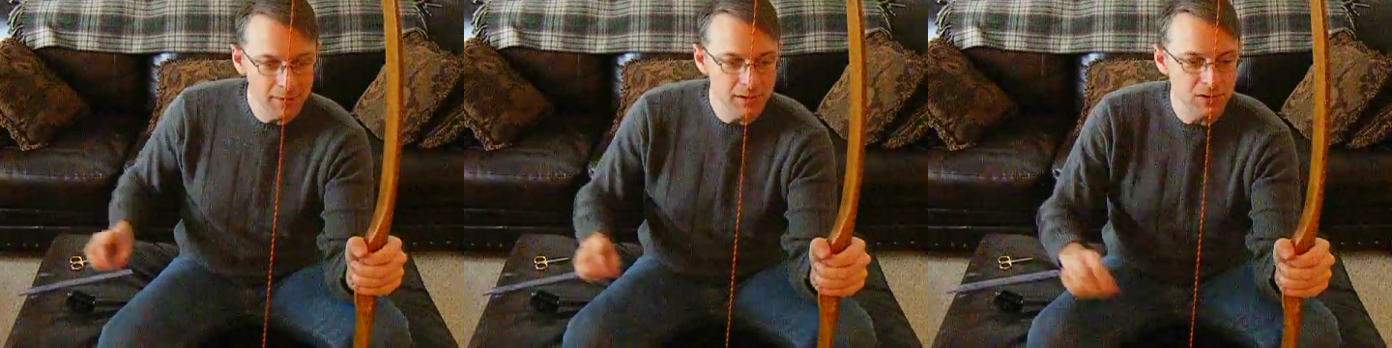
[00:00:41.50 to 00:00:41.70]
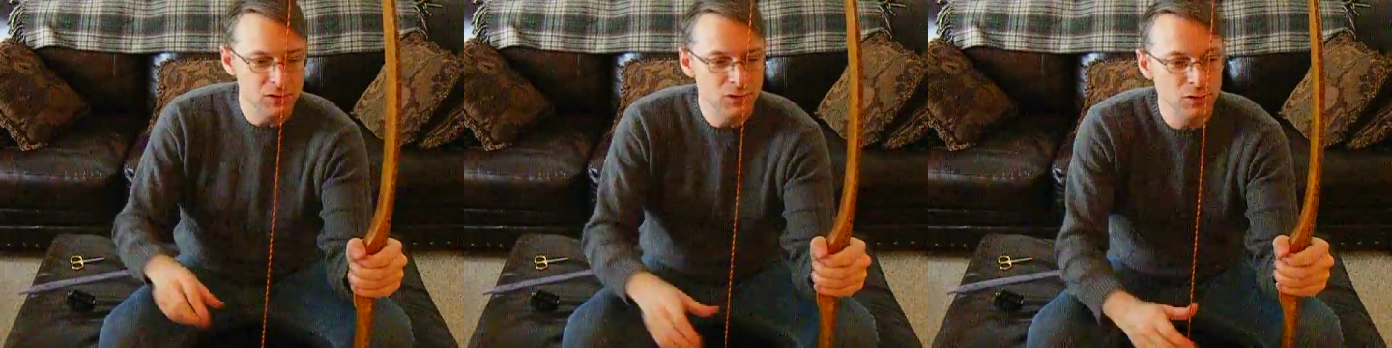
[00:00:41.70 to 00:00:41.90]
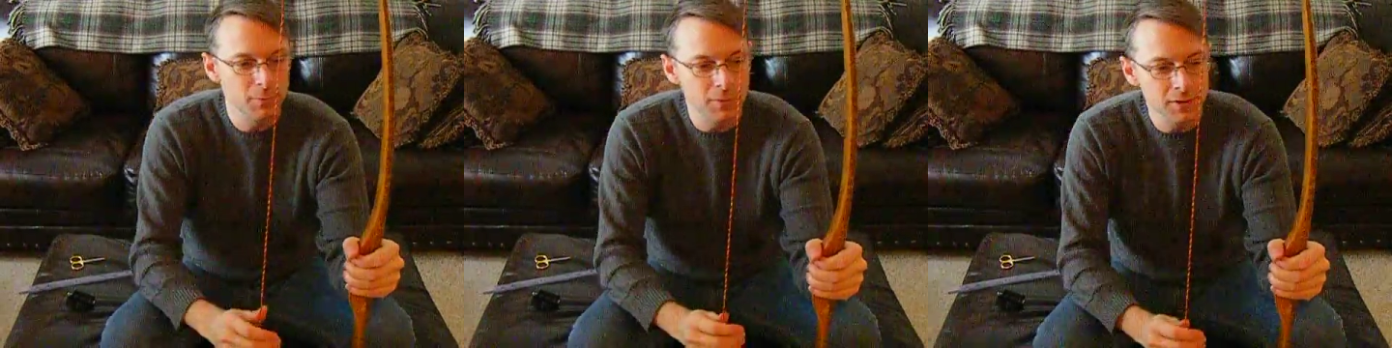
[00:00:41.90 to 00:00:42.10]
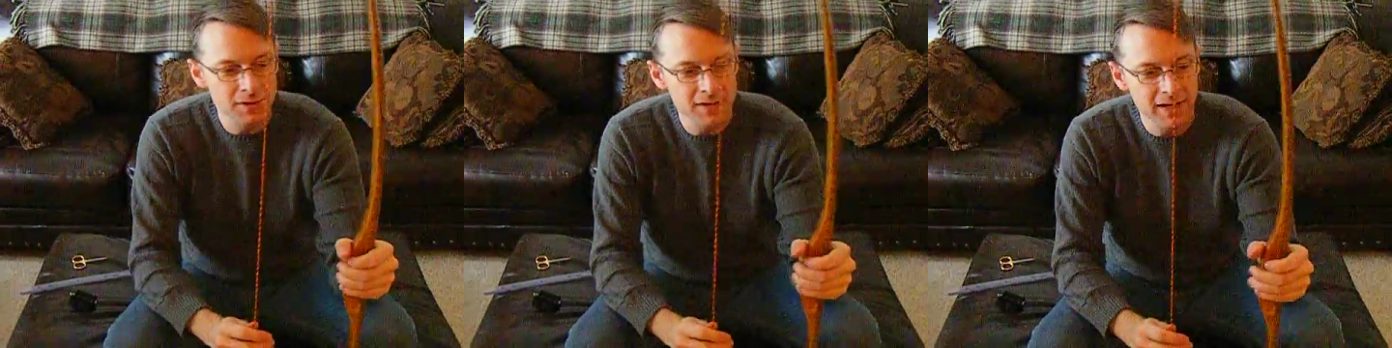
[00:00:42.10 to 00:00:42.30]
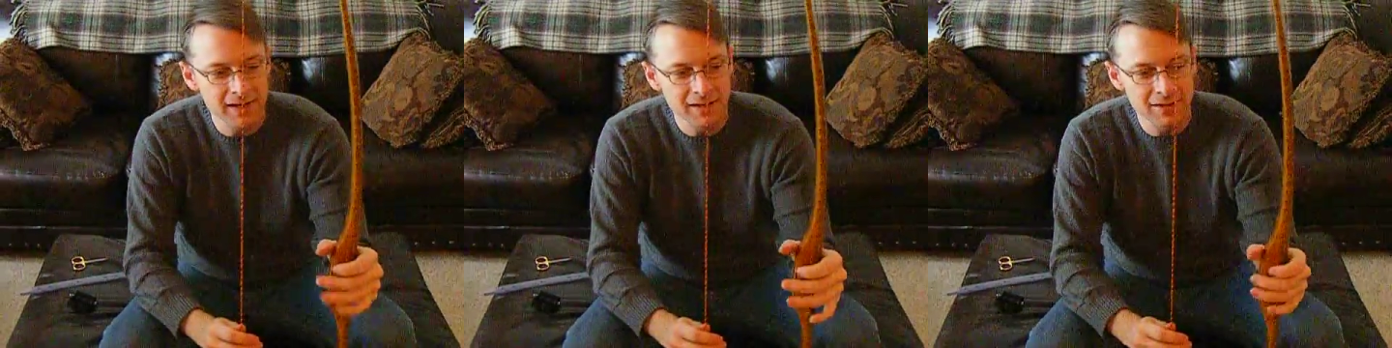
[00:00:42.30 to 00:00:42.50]
of being super
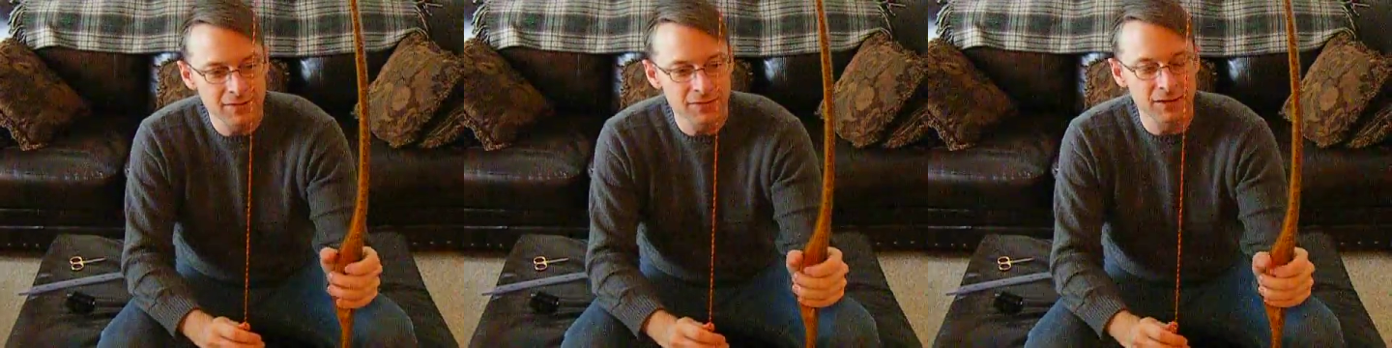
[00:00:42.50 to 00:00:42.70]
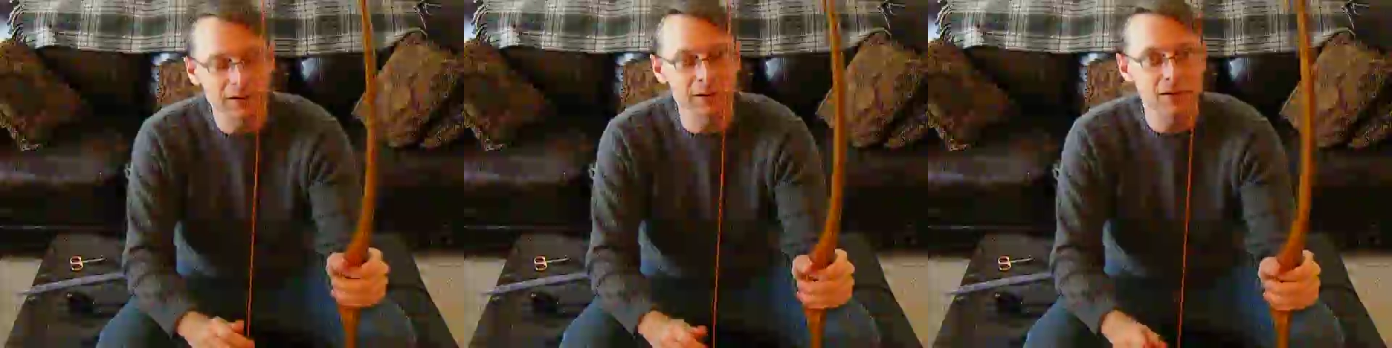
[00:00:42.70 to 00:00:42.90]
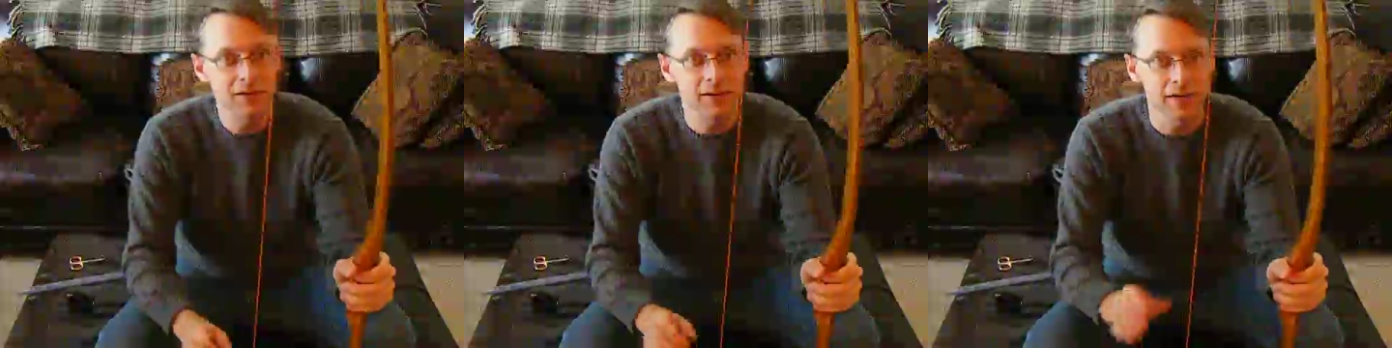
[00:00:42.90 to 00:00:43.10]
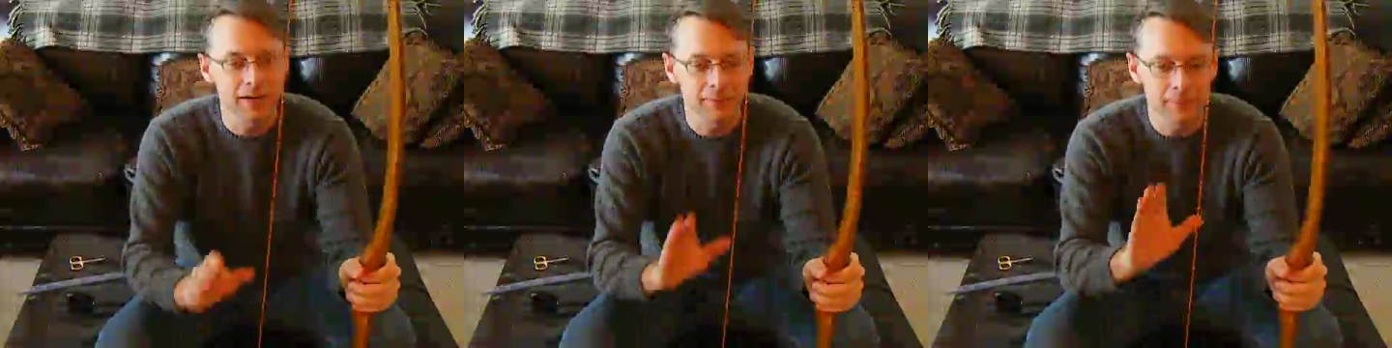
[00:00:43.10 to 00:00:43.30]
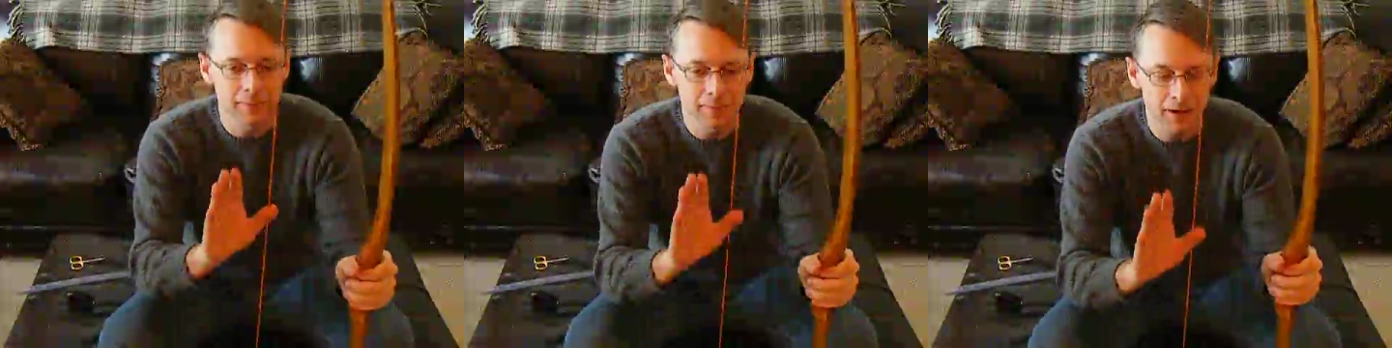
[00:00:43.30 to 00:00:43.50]
scientific this
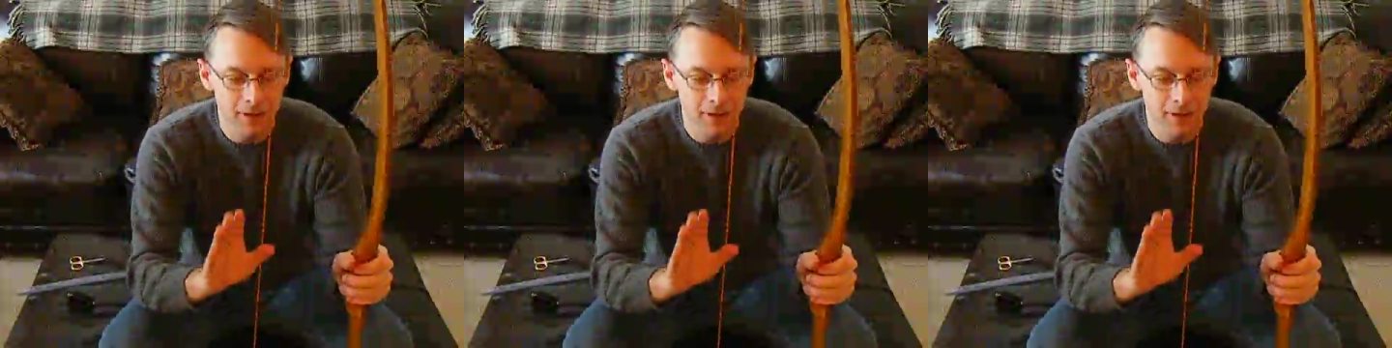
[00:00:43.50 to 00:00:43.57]
time,